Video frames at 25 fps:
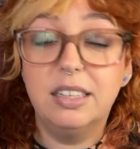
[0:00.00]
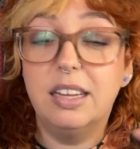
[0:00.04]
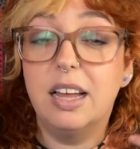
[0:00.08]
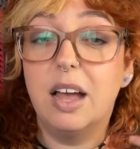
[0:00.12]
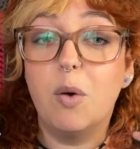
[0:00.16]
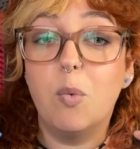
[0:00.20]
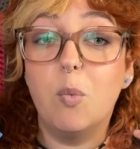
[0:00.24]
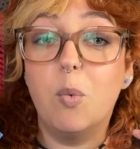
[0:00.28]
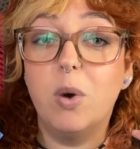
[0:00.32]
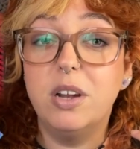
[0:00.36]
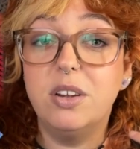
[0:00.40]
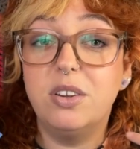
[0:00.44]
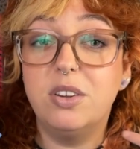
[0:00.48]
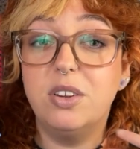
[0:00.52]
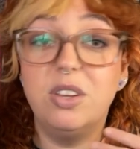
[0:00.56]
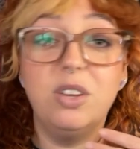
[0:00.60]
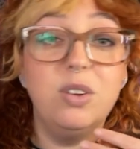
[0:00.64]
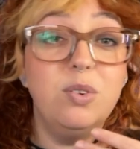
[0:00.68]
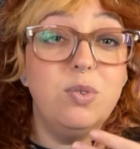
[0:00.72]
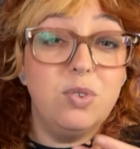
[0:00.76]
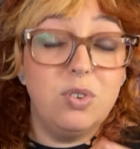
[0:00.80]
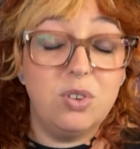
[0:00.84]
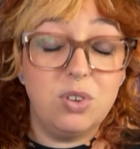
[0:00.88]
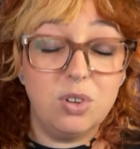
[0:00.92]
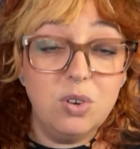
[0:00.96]
What do you
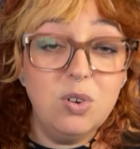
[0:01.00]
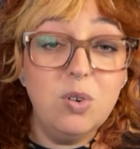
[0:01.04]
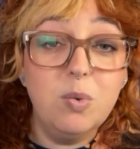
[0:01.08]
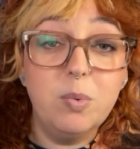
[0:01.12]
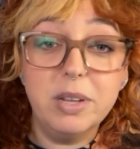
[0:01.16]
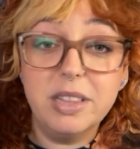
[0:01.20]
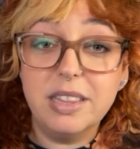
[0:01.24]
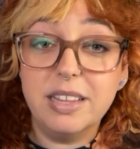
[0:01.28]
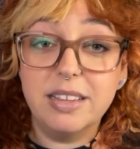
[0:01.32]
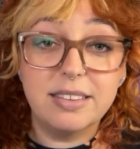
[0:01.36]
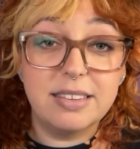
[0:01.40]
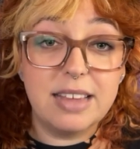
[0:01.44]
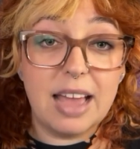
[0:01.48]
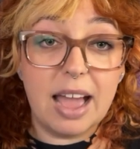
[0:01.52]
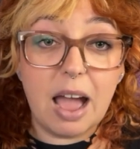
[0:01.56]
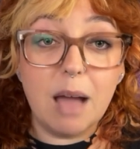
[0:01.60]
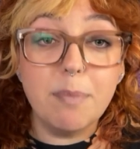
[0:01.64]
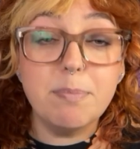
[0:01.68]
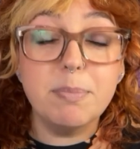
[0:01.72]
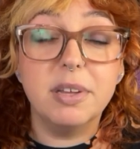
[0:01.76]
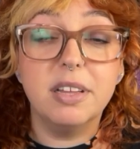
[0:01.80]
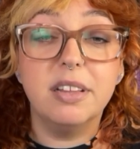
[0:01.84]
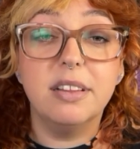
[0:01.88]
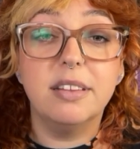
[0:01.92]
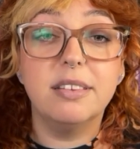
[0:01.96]
do when this
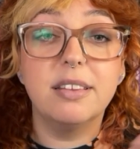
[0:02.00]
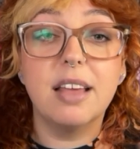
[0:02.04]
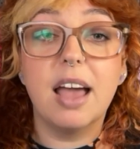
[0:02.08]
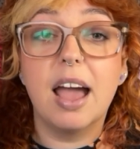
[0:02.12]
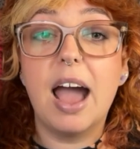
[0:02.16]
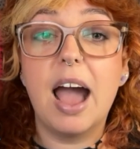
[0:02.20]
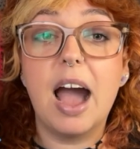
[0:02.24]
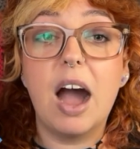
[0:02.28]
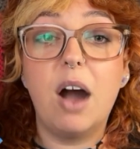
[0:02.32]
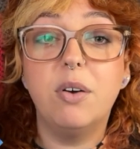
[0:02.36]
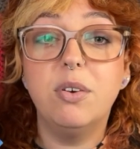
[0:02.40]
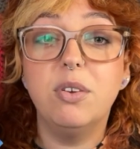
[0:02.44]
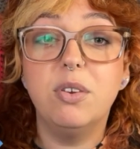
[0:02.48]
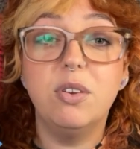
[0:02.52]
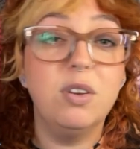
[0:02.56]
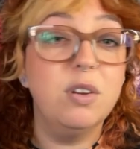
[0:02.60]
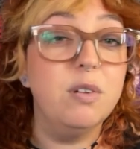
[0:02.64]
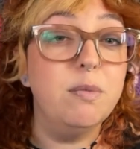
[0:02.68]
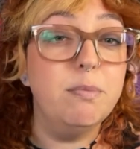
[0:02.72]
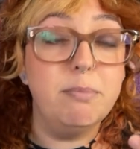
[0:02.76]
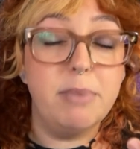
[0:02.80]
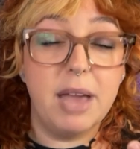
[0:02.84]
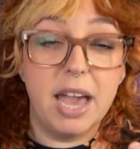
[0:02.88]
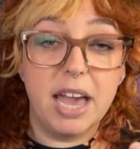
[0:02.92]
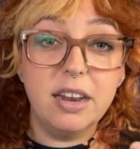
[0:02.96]
happens? How do
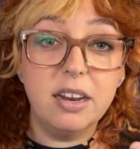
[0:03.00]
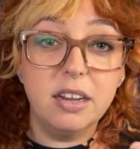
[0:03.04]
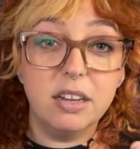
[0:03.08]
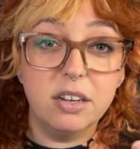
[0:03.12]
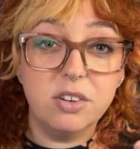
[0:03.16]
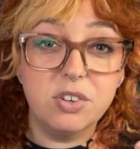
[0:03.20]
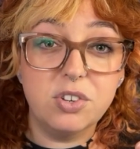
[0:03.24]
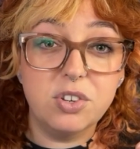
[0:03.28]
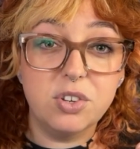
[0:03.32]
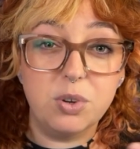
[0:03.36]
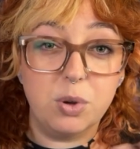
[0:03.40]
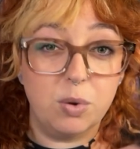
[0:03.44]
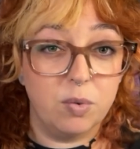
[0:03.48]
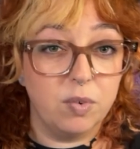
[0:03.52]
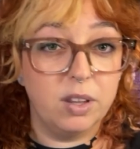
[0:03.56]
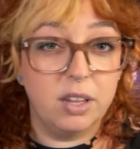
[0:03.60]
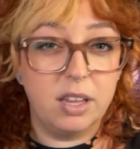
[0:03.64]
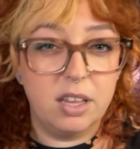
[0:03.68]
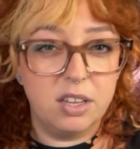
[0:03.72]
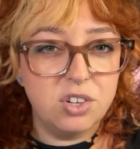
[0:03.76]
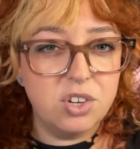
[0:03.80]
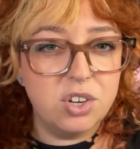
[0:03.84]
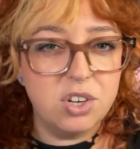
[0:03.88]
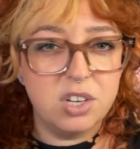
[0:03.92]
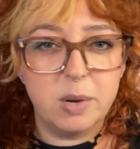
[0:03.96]
you manage your
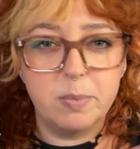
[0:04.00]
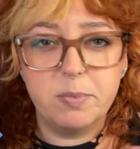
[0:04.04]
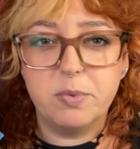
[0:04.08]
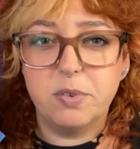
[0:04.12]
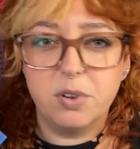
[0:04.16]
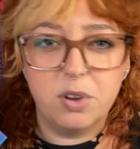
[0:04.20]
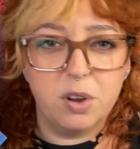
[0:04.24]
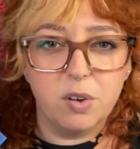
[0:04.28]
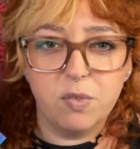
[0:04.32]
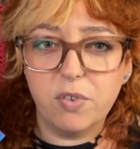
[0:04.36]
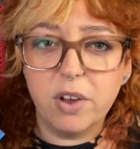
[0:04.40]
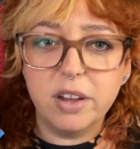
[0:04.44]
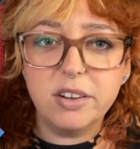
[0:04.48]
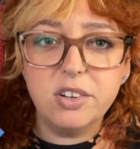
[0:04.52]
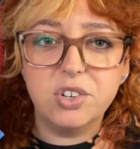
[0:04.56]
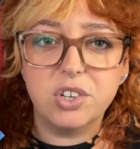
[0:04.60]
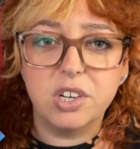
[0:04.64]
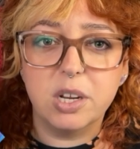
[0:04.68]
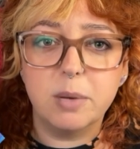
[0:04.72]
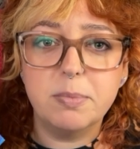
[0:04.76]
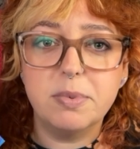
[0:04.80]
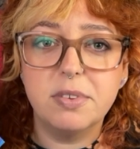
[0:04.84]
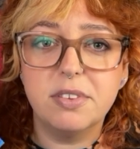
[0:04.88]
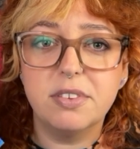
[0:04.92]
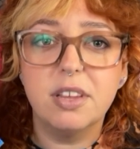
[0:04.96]
relationships and your
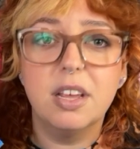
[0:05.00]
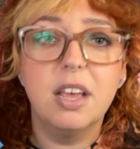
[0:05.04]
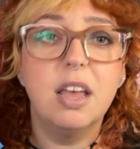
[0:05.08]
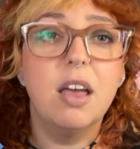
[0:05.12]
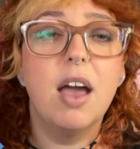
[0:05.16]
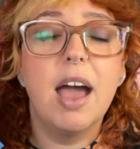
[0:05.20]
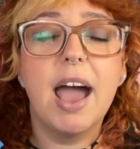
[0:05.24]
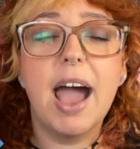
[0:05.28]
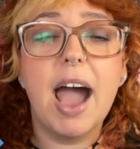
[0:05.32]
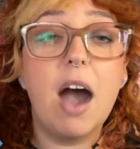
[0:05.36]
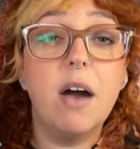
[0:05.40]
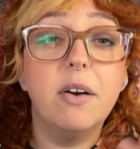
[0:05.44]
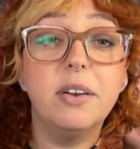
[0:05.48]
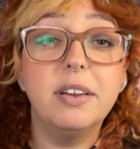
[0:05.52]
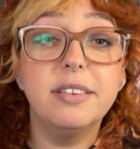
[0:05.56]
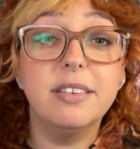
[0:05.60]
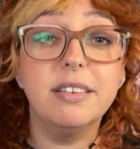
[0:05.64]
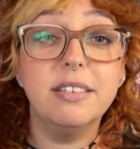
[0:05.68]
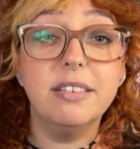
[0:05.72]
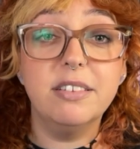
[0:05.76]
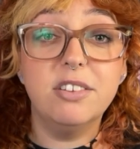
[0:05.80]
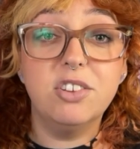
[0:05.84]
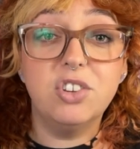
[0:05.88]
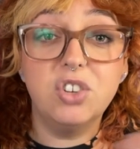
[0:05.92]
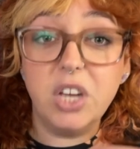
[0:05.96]
friendships? How does
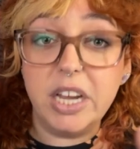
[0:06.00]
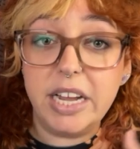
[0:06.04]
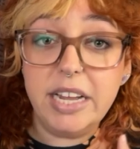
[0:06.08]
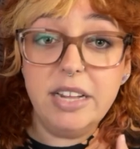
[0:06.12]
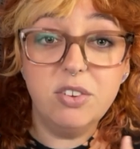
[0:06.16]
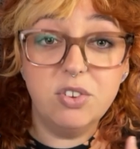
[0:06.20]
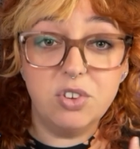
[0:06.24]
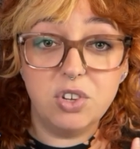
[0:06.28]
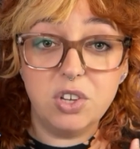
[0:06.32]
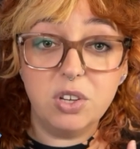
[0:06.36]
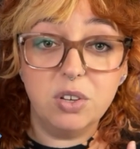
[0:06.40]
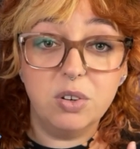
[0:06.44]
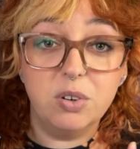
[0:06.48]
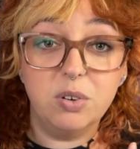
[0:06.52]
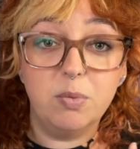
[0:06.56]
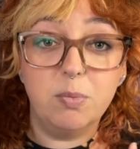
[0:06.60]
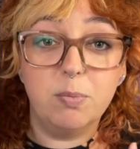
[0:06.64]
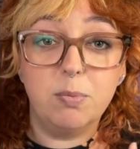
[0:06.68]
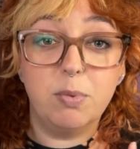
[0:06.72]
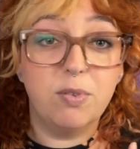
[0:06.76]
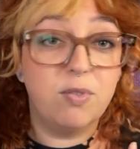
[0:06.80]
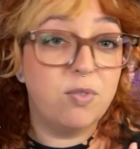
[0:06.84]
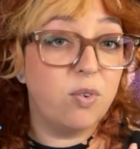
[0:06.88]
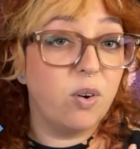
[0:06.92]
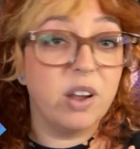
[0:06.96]
it change you
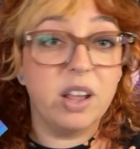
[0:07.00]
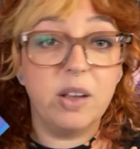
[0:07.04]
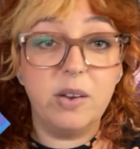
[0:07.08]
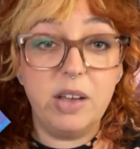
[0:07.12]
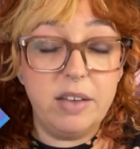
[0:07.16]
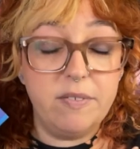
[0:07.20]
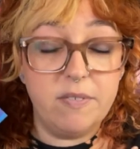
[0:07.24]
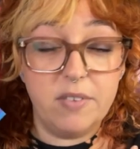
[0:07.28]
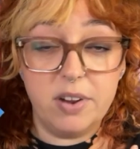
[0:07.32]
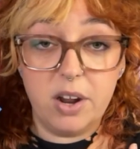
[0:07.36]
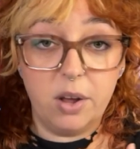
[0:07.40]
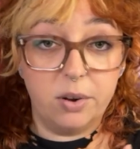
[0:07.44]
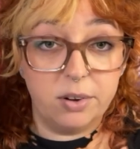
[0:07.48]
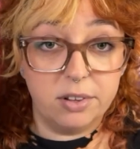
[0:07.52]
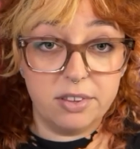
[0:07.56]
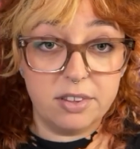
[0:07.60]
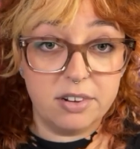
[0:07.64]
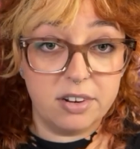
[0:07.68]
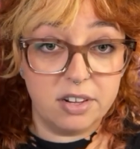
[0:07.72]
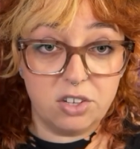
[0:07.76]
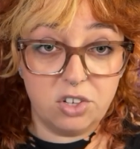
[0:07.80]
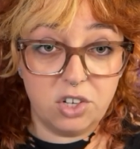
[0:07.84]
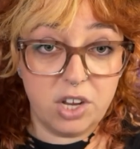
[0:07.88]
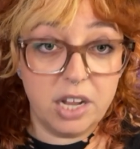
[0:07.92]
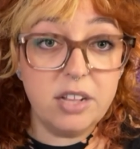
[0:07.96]
before you even notice that
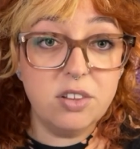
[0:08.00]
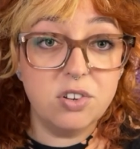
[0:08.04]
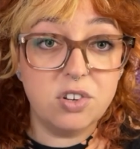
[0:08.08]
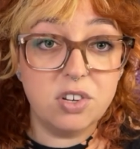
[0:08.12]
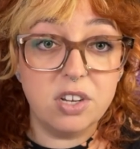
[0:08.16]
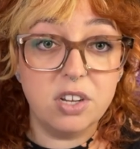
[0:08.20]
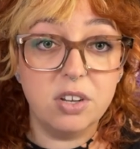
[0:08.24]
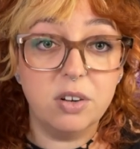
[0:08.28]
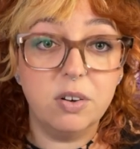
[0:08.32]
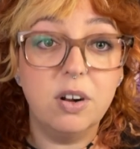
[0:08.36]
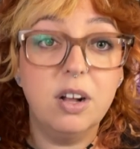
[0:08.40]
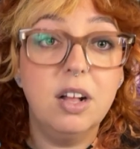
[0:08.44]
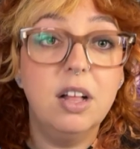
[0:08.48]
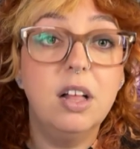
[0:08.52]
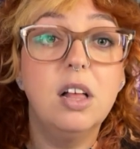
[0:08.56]
it changed you?